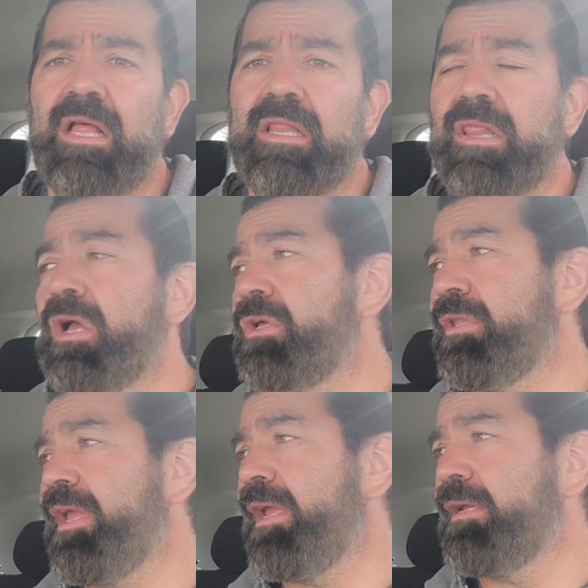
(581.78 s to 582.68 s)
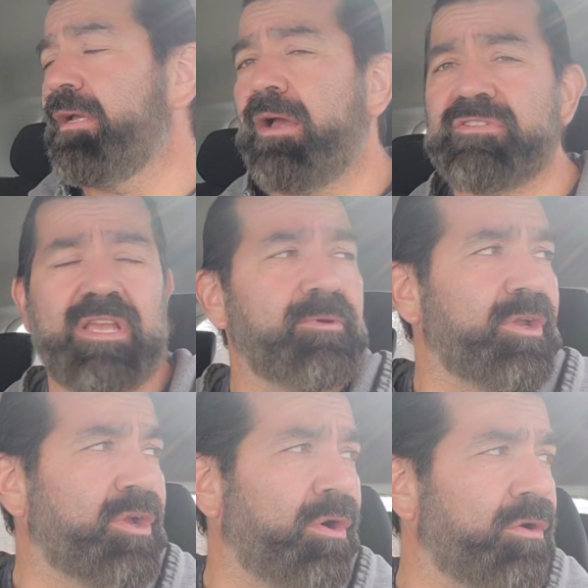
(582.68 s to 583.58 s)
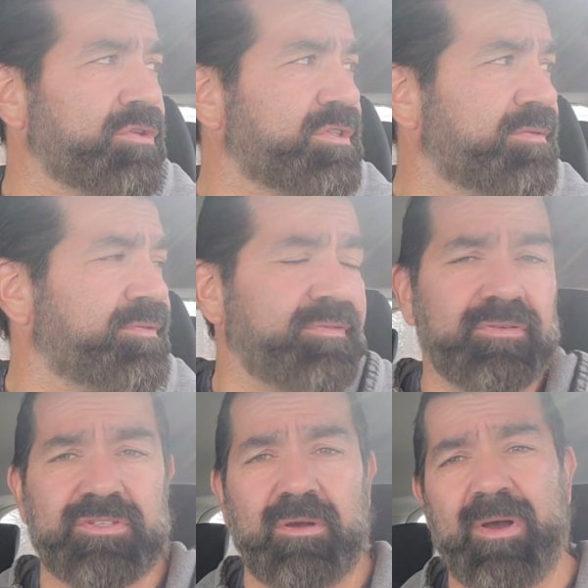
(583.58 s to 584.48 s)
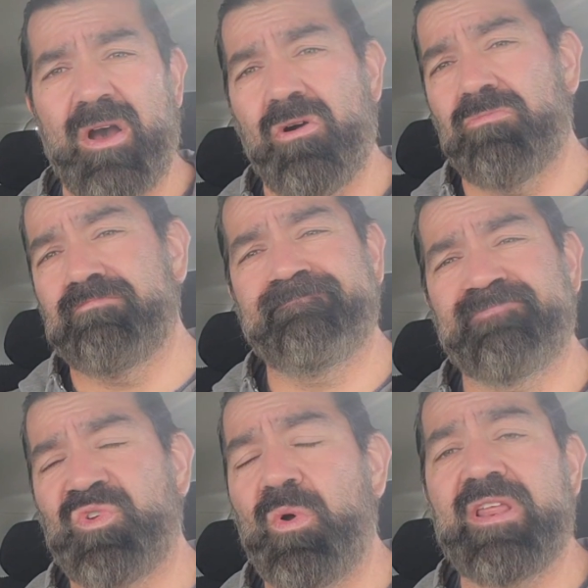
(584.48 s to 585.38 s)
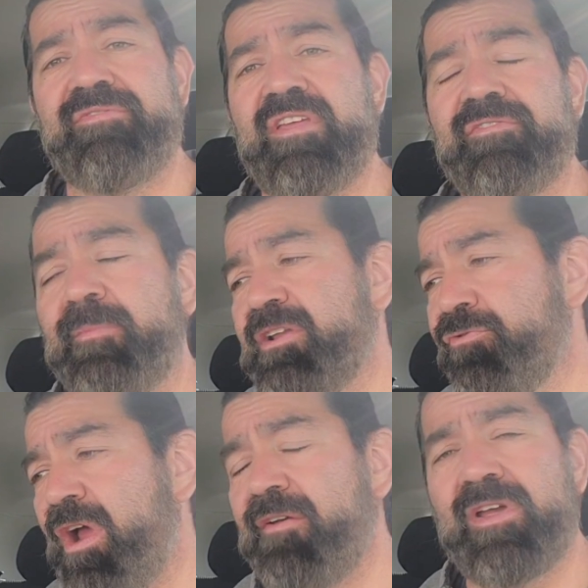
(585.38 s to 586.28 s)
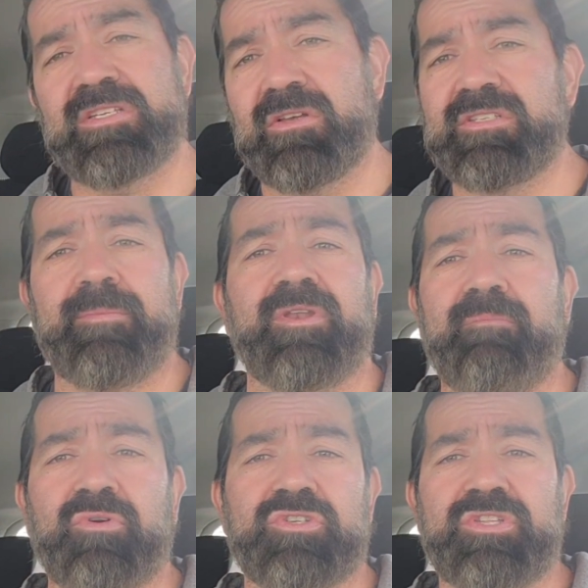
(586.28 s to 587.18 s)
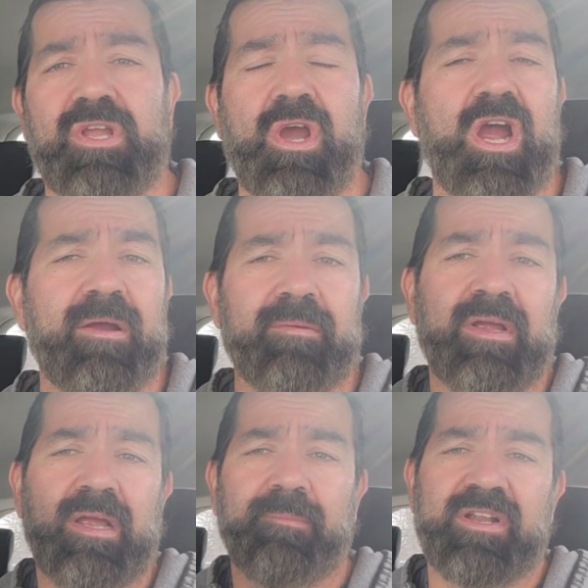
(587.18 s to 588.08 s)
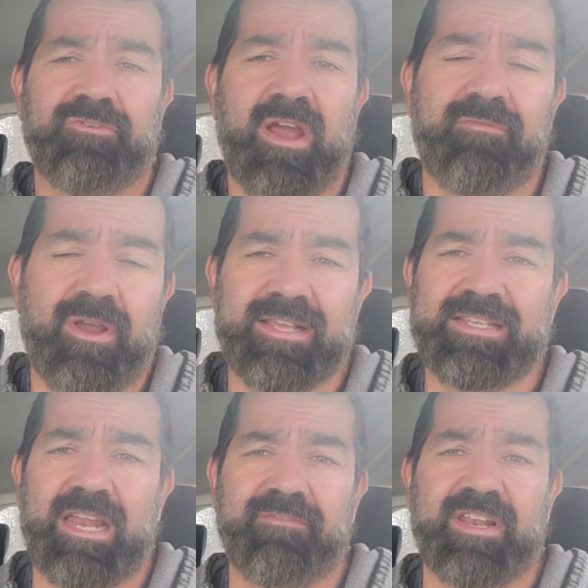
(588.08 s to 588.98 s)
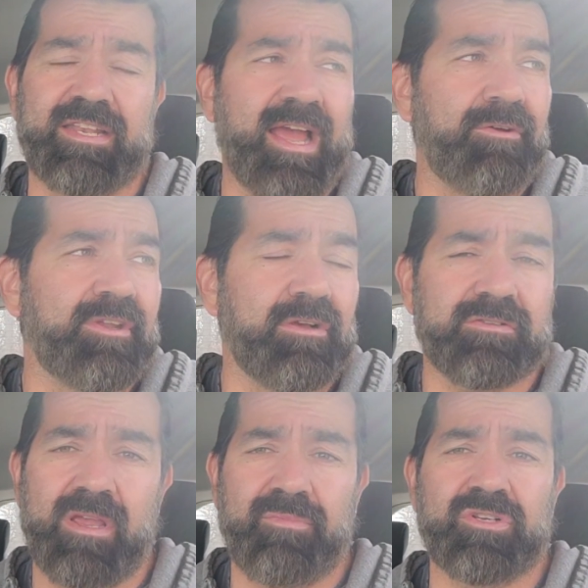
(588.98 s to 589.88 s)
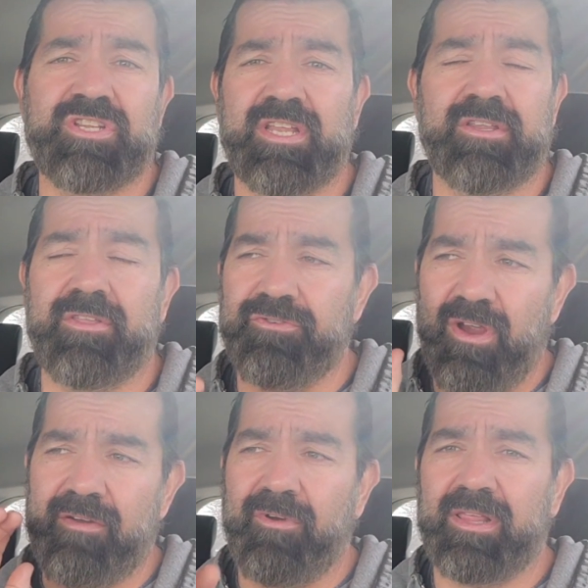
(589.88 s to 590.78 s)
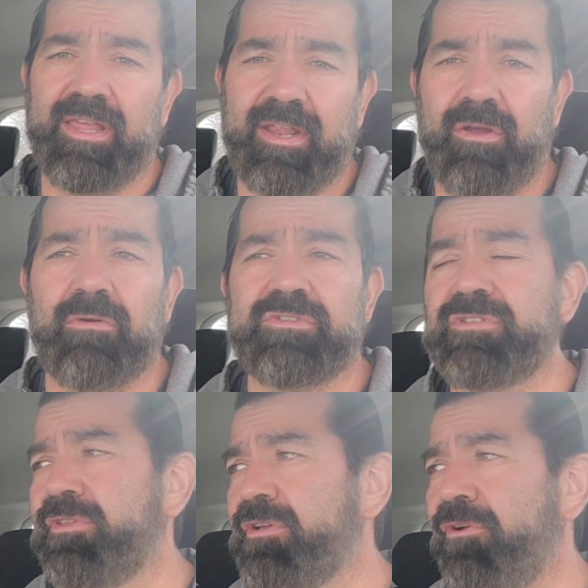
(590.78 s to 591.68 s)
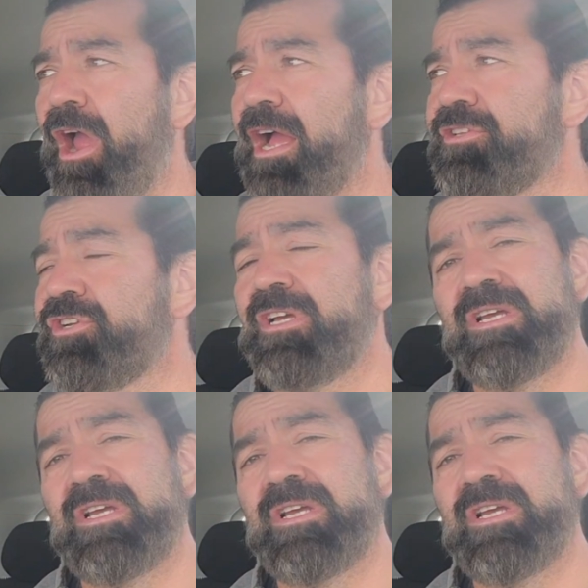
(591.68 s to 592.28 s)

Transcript: Luckily, I was able to coast to about 20 feet from my driveway, so I was able to push the car. My driveway is kind of on a downhill, so I pushed it into the driveway and let it coast to the garage.